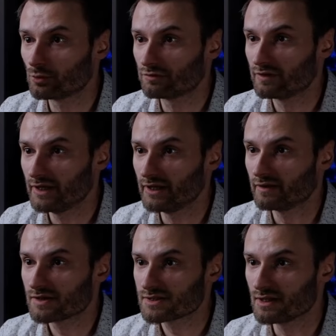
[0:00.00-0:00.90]
were fleeing
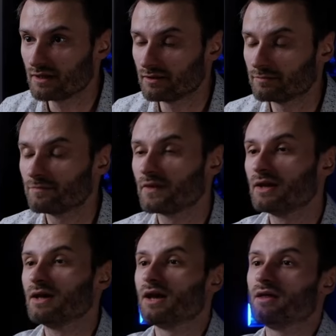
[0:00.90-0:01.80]
the city.
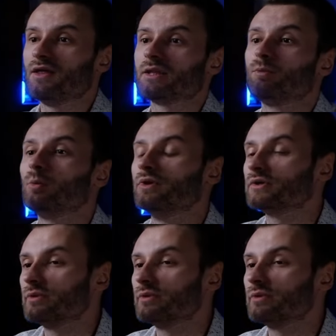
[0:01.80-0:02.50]
At that moment,